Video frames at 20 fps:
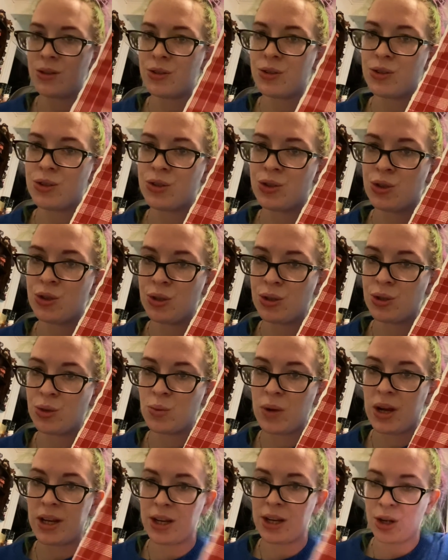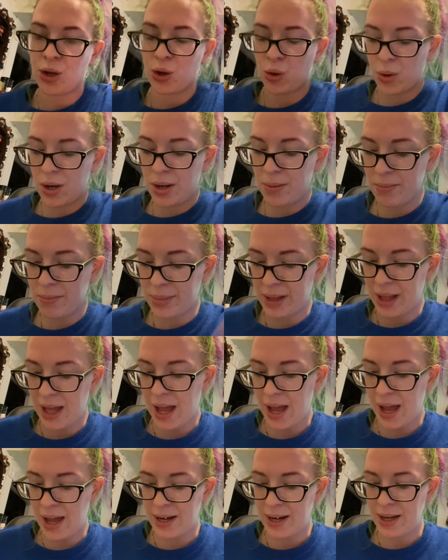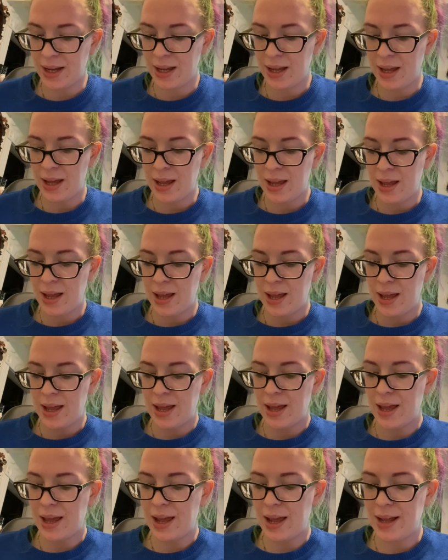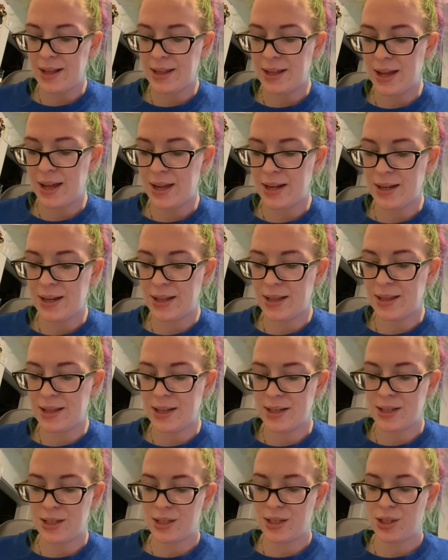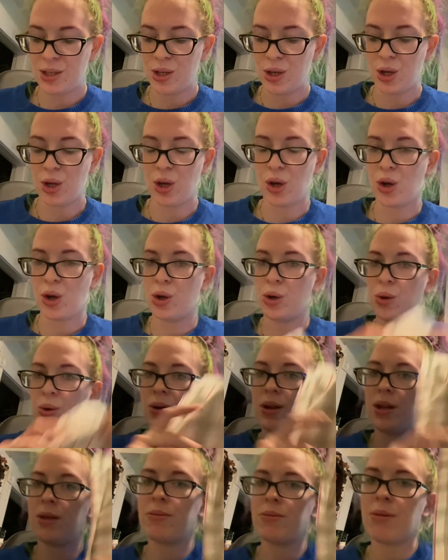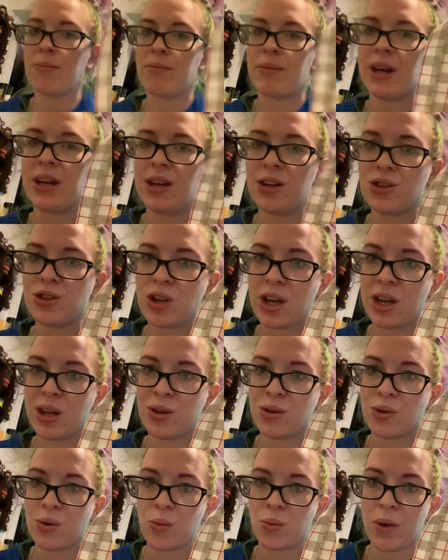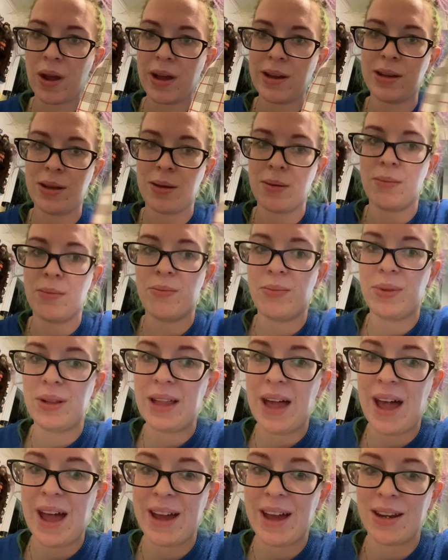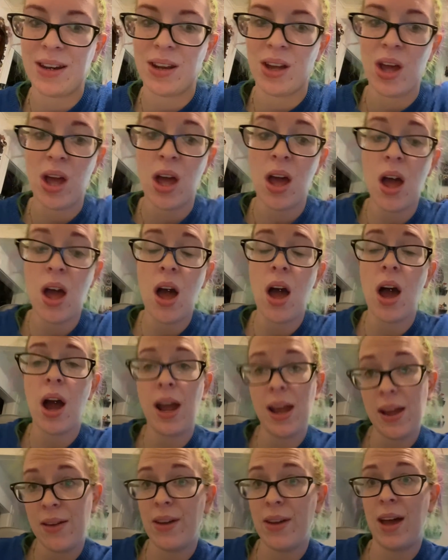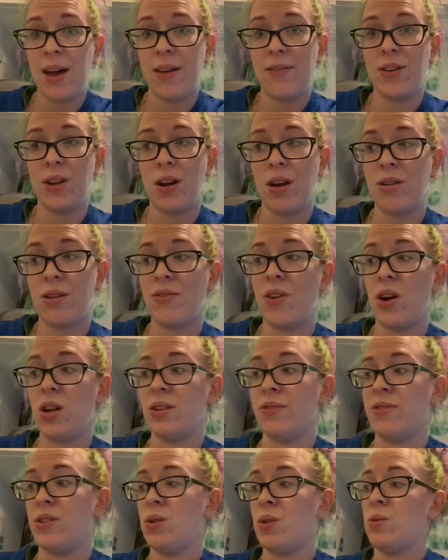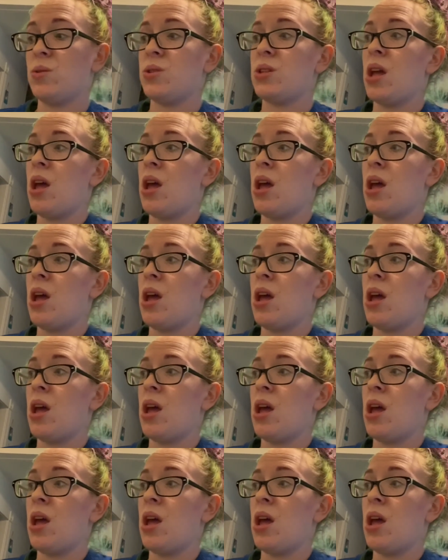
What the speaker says: Just red and cream plaid. And then this cream, beige, and red plaid. I have half a yard of all of those.